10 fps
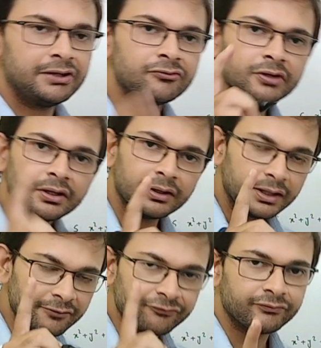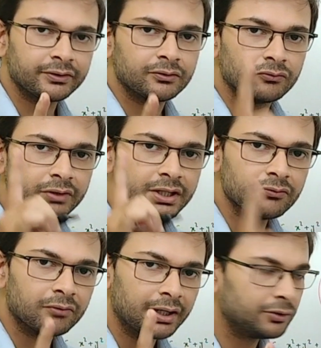if we
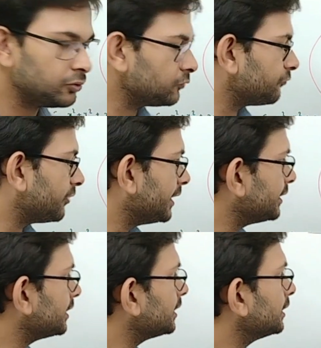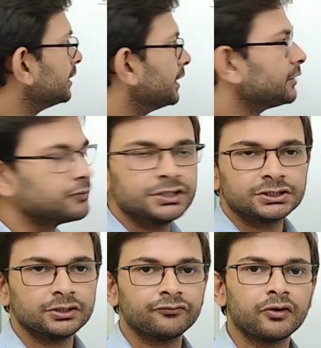want to find the
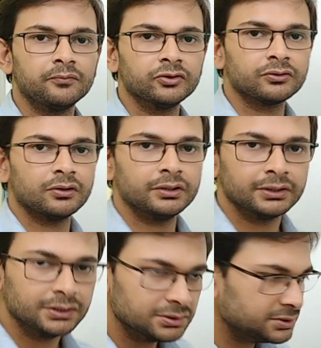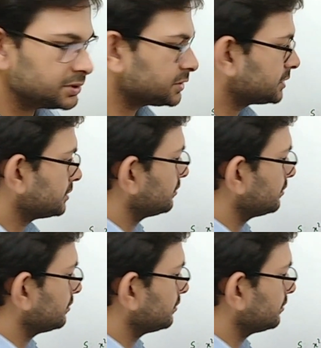equation of common chord, just